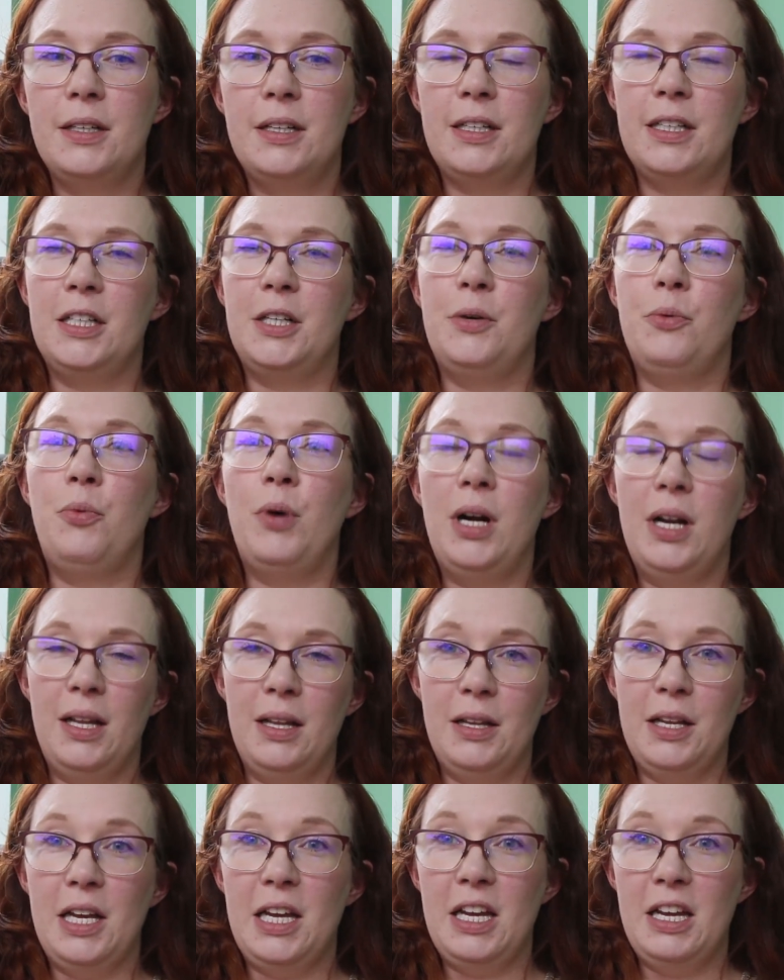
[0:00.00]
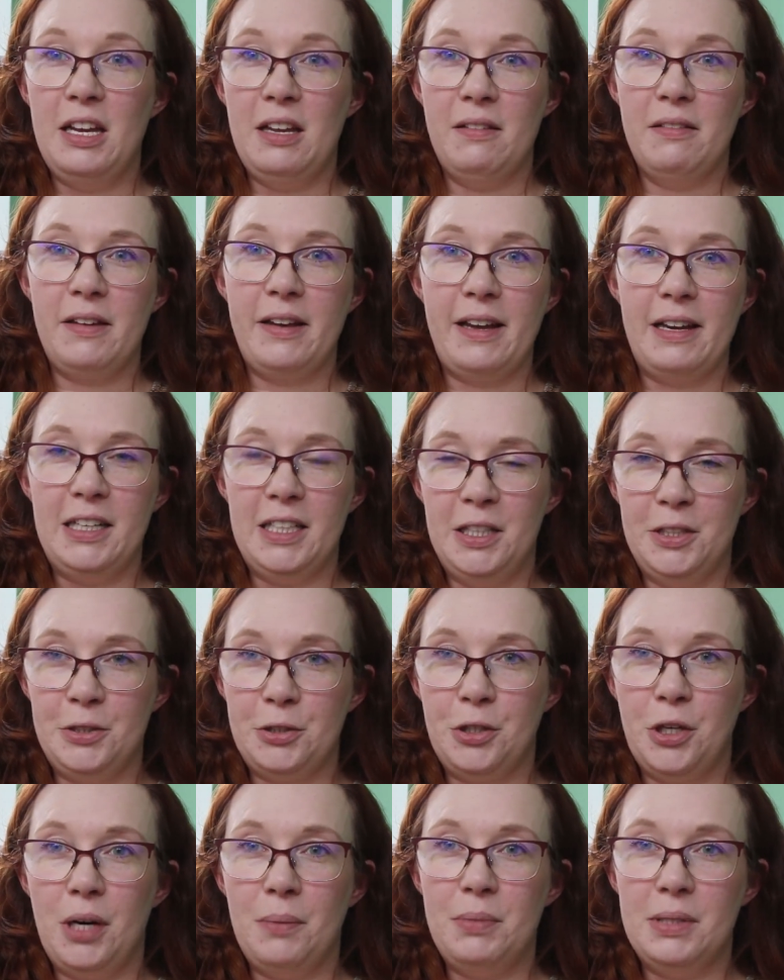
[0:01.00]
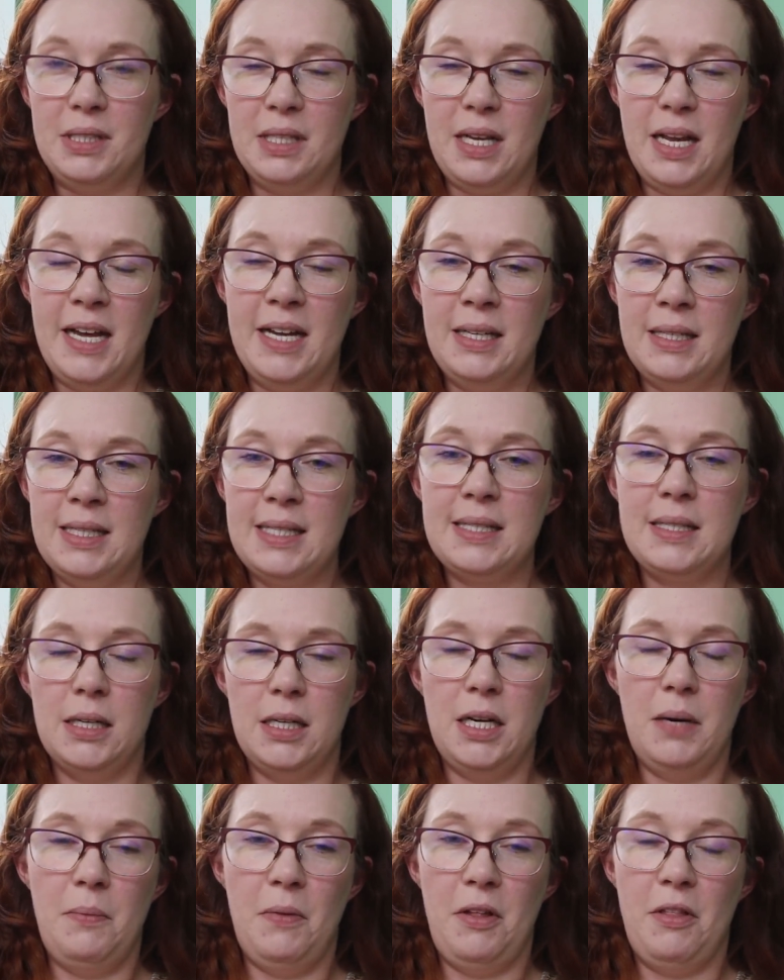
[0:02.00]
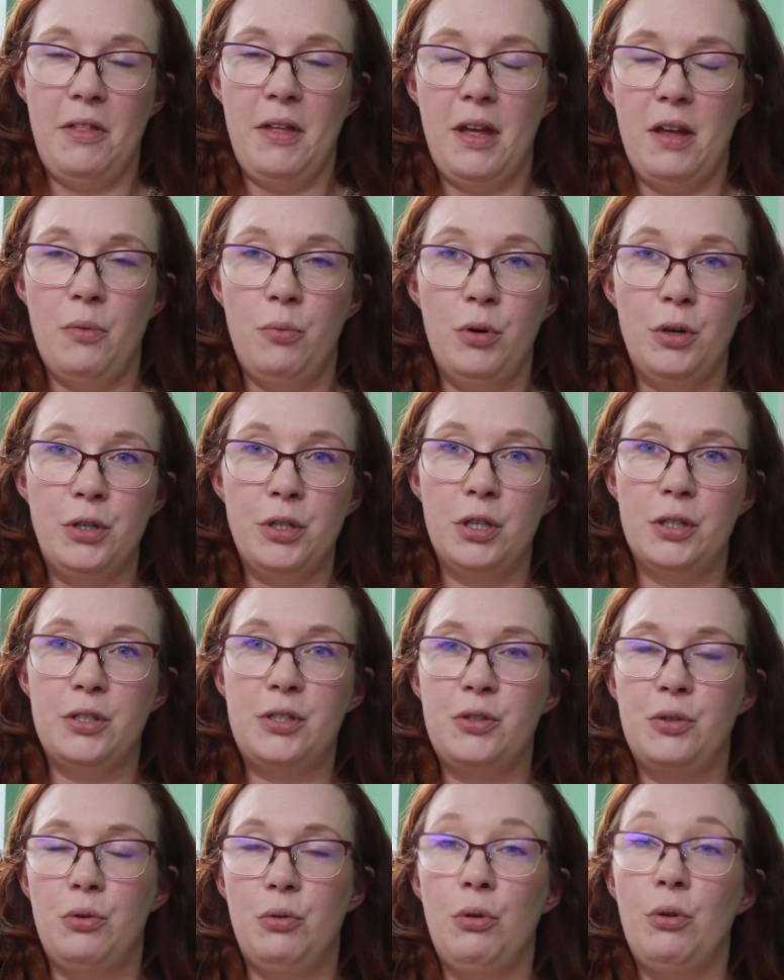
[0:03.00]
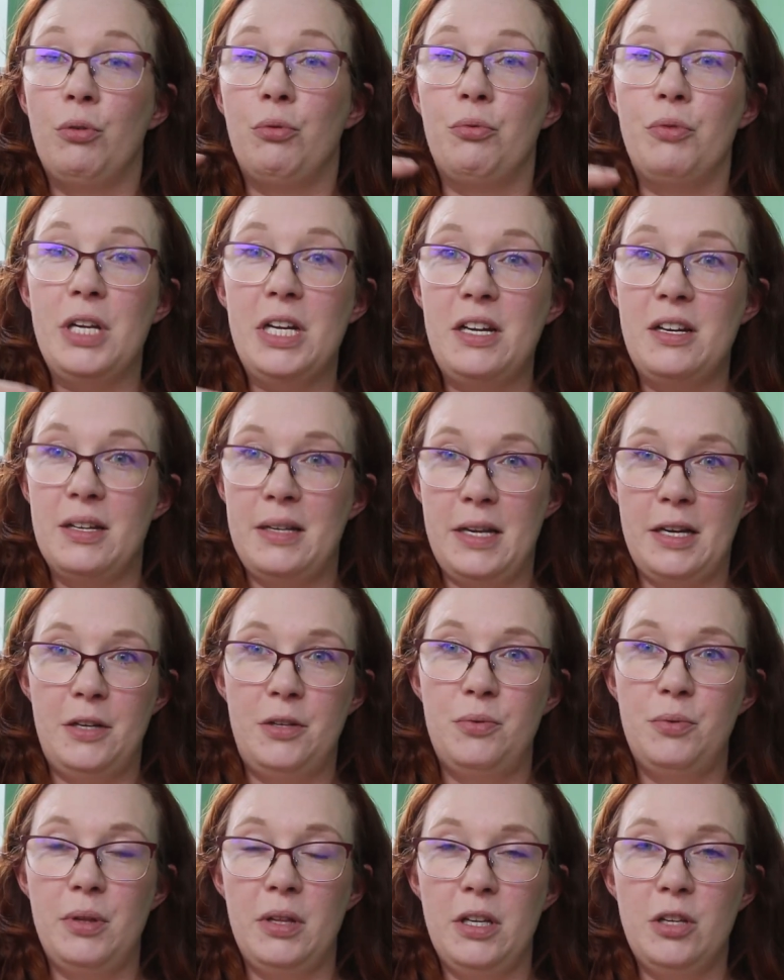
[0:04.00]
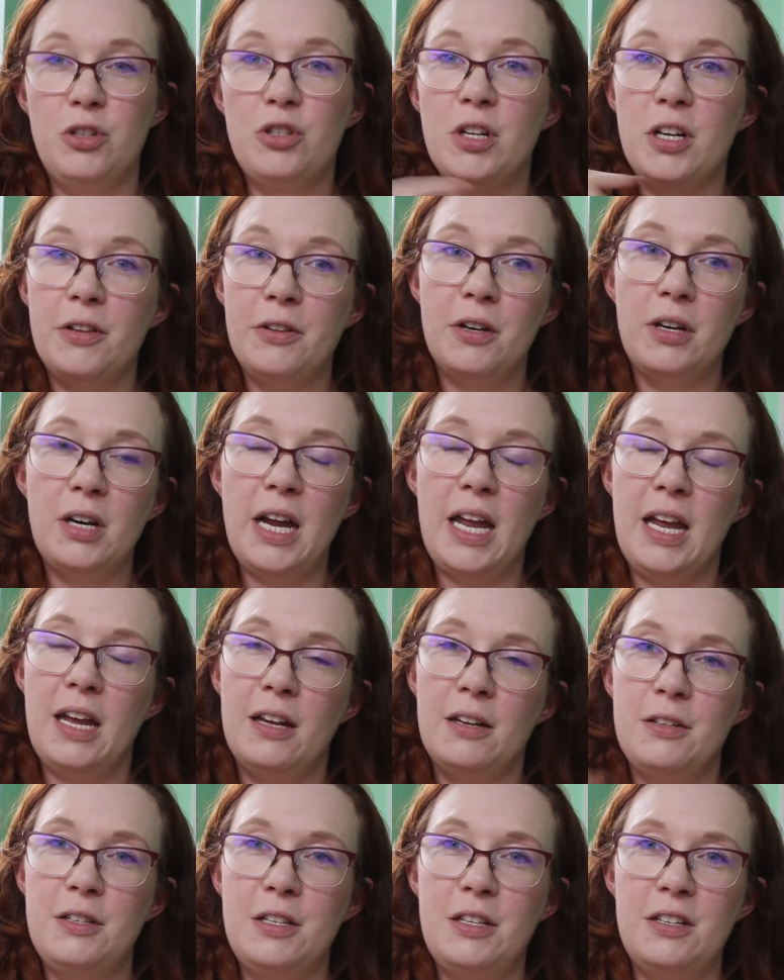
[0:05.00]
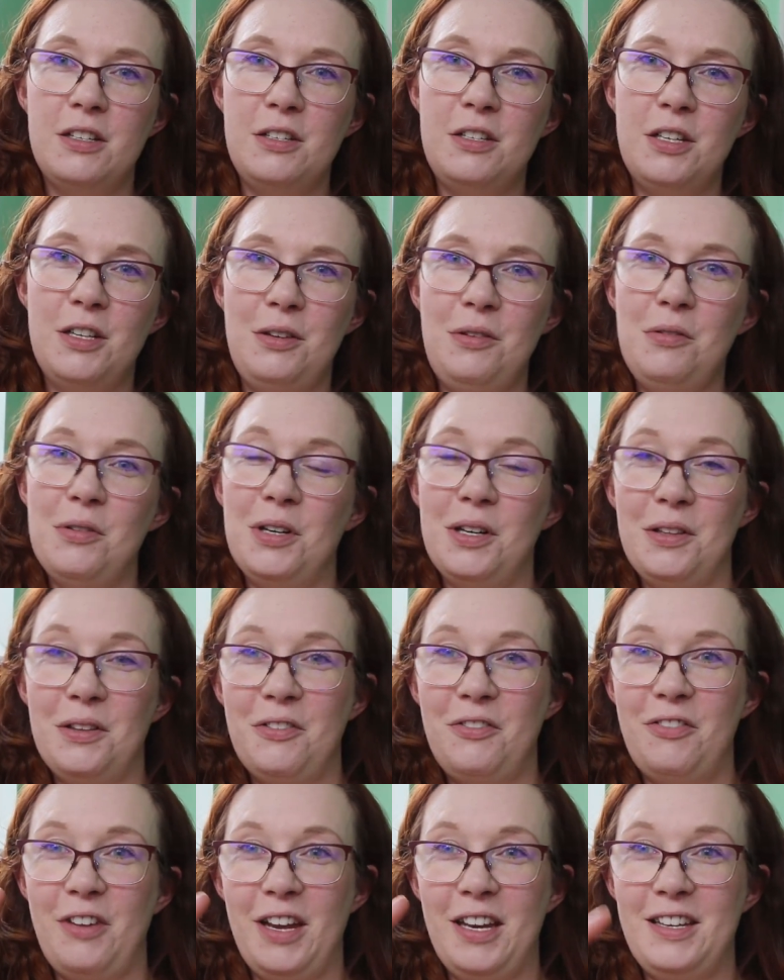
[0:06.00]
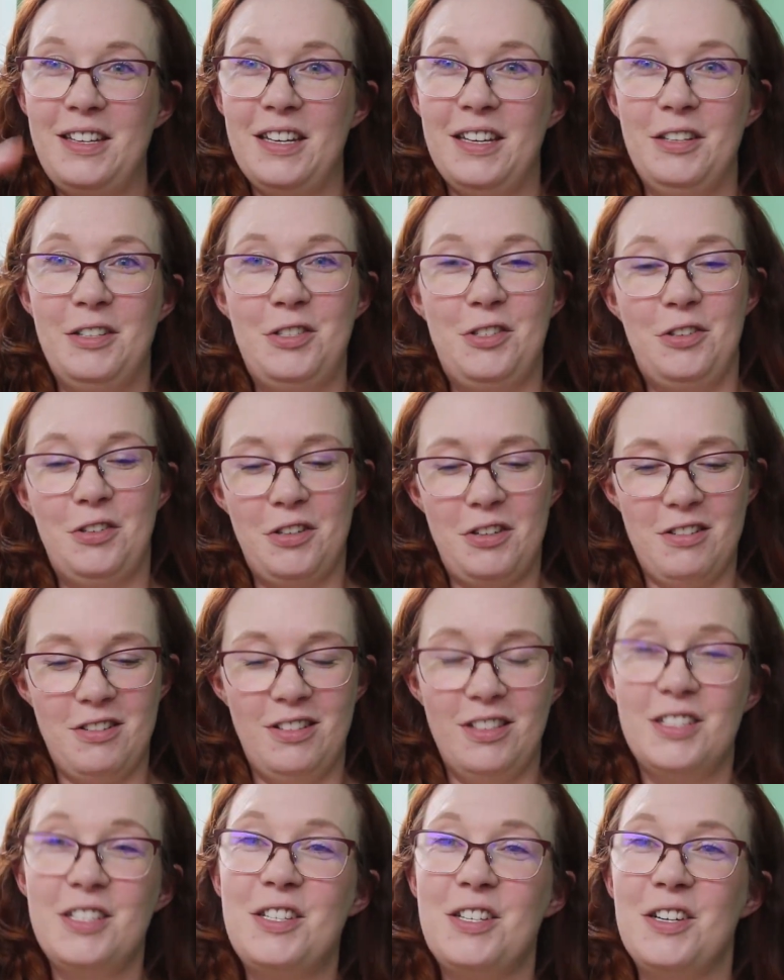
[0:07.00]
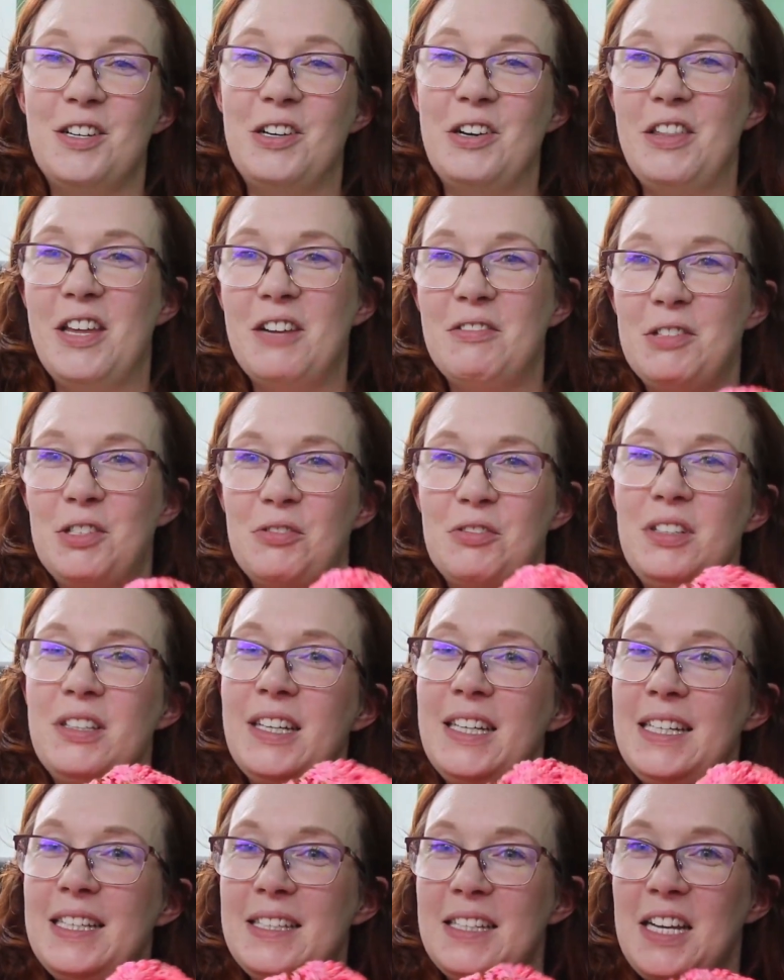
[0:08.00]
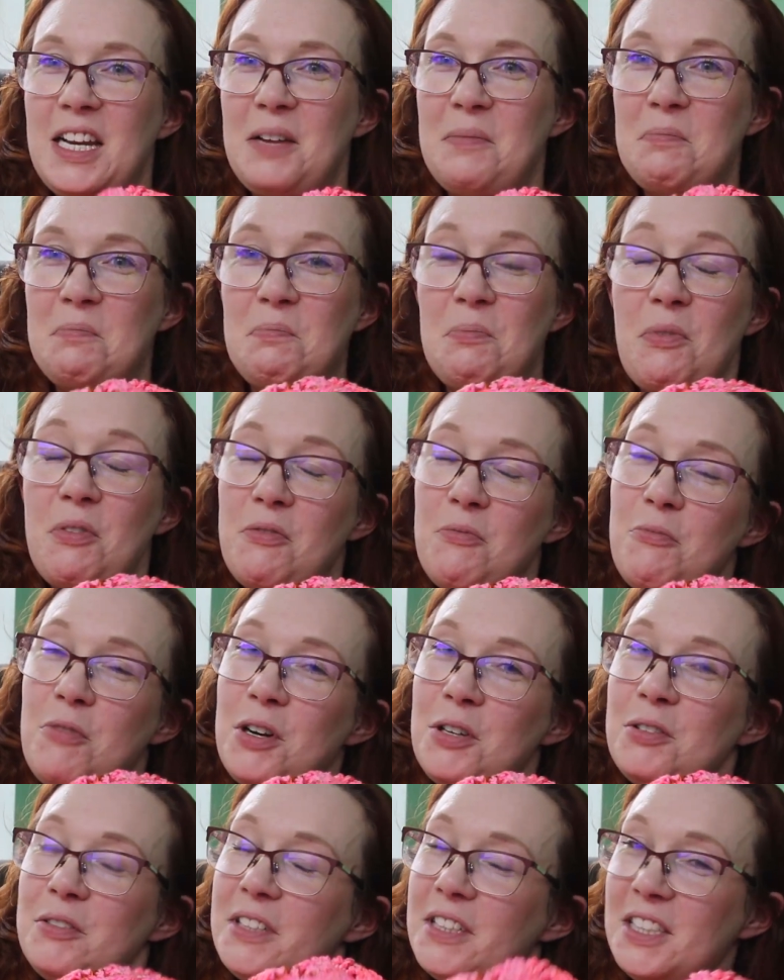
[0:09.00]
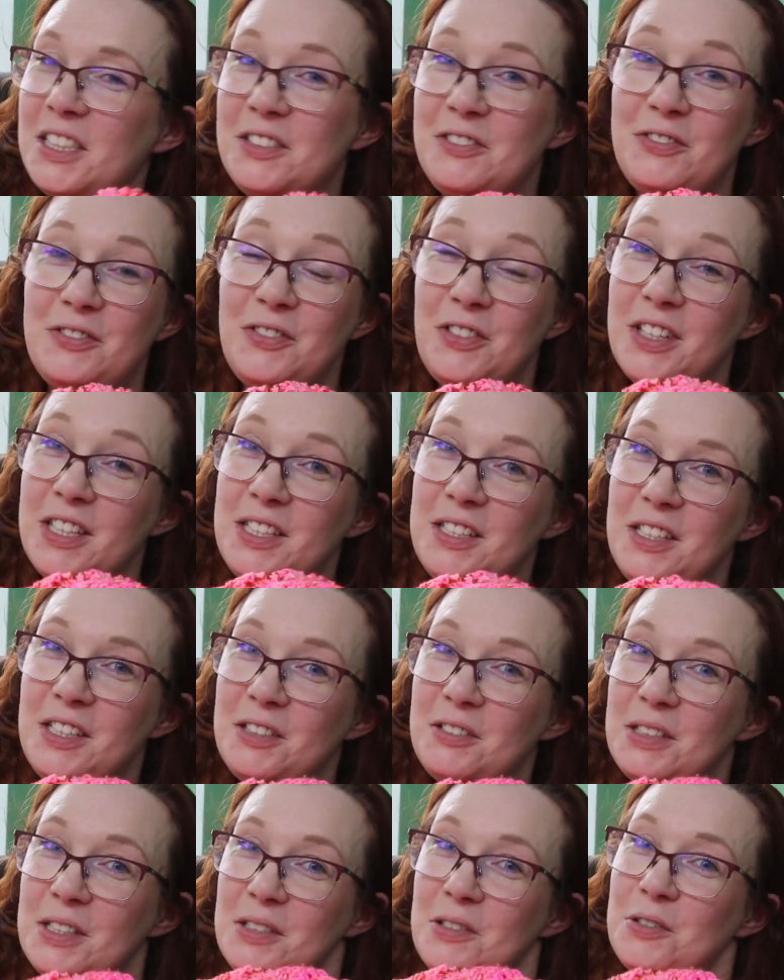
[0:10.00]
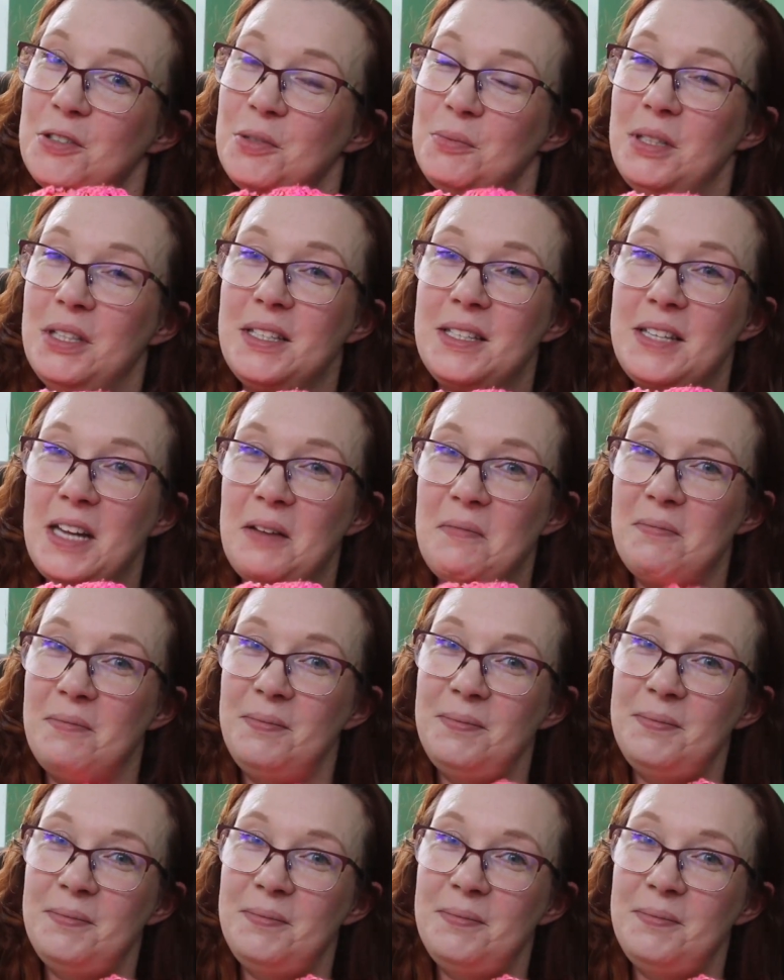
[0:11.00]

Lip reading: while in the calendar on opposite ends, they would also reconnect with each other and continue on the fate in a circle. So that was real nice, and I'm wondering if this year is going to be the same.